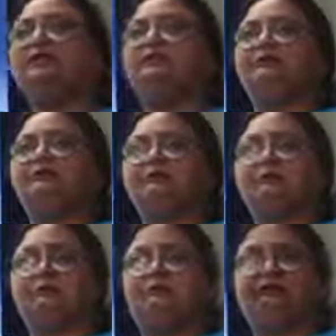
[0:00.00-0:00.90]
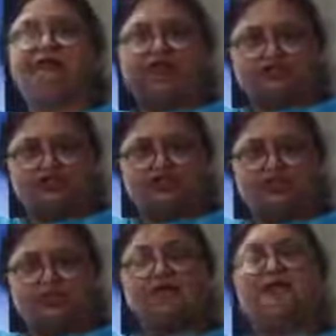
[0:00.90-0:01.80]
The
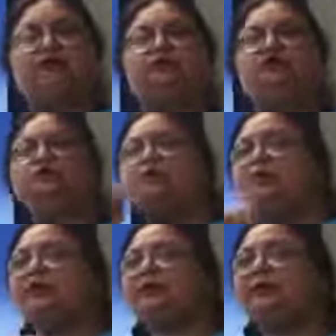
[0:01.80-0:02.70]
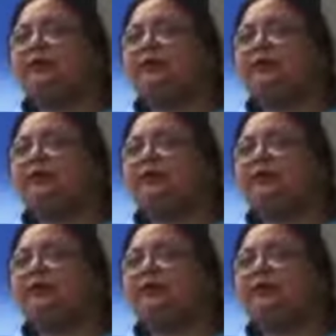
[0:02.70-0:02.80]
French that was spoken